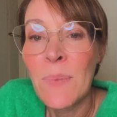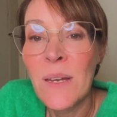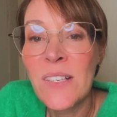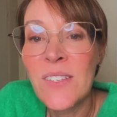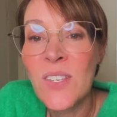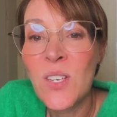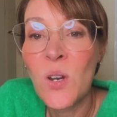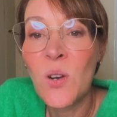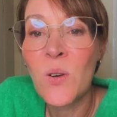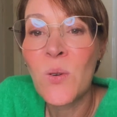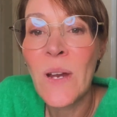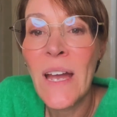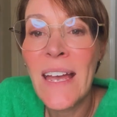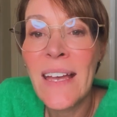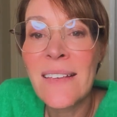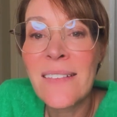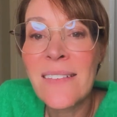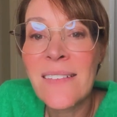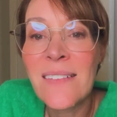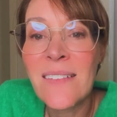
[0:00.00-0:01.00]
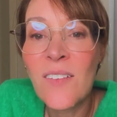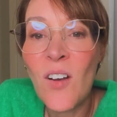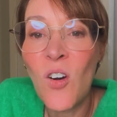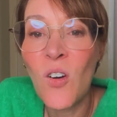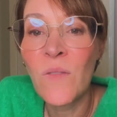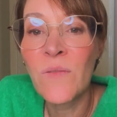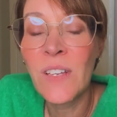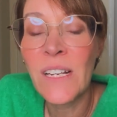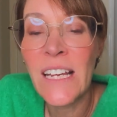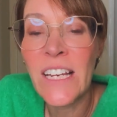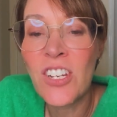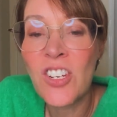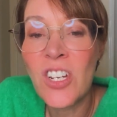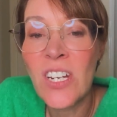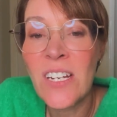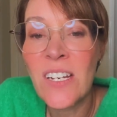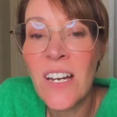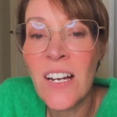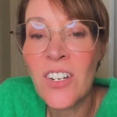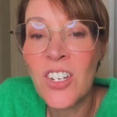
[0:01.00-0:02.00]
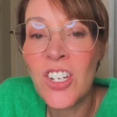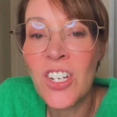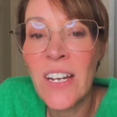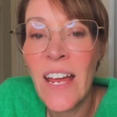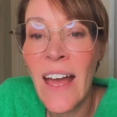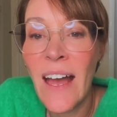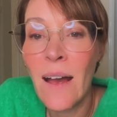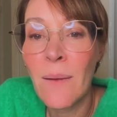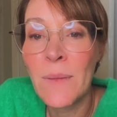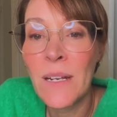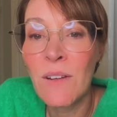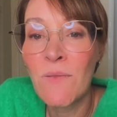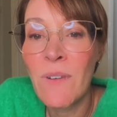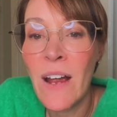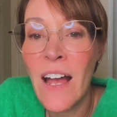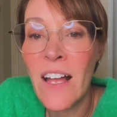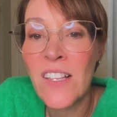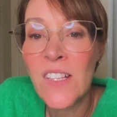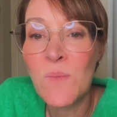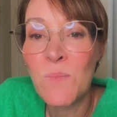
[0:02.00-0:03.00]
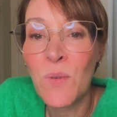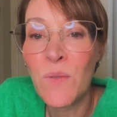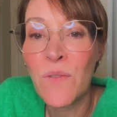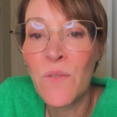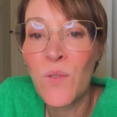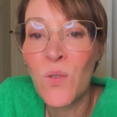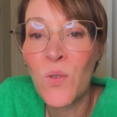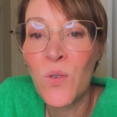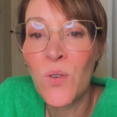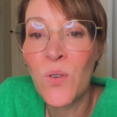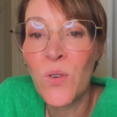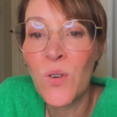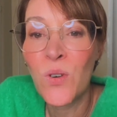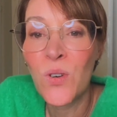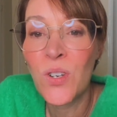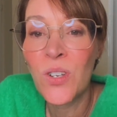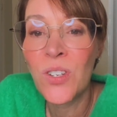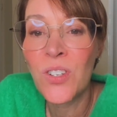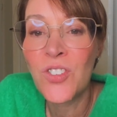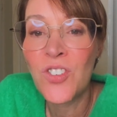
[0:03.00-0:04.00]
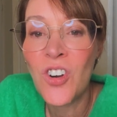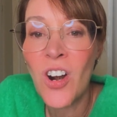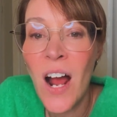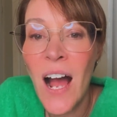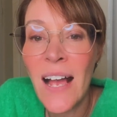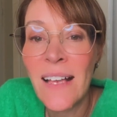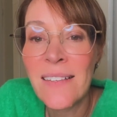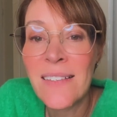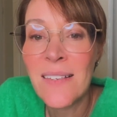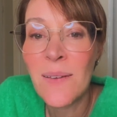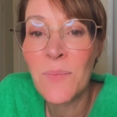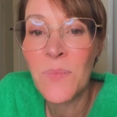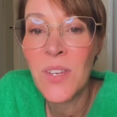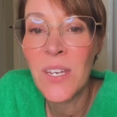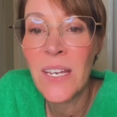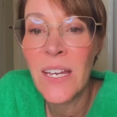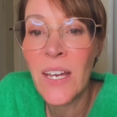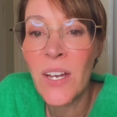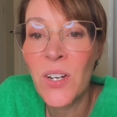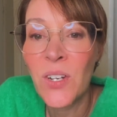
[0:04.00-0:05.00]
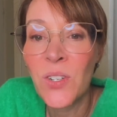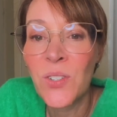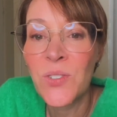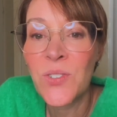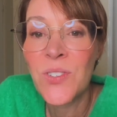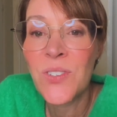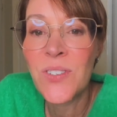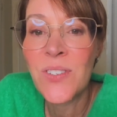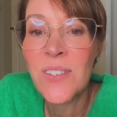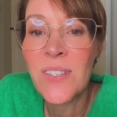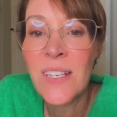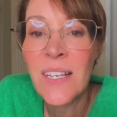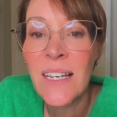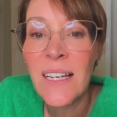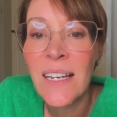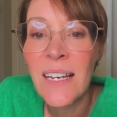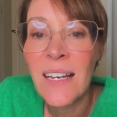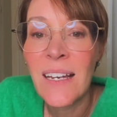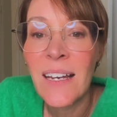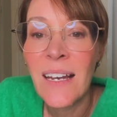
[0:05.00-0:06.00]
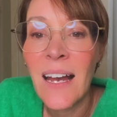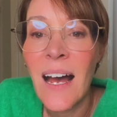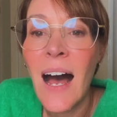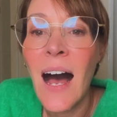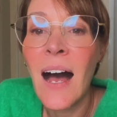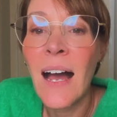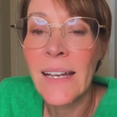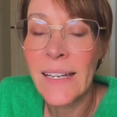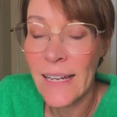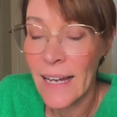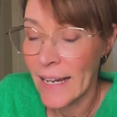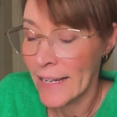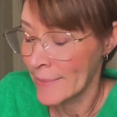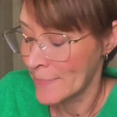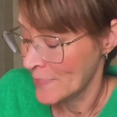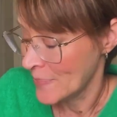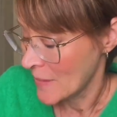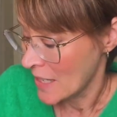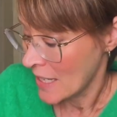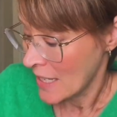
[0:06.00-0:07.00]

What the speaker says: PCOS ovulation induction, how many rounds before you try something else? Okay.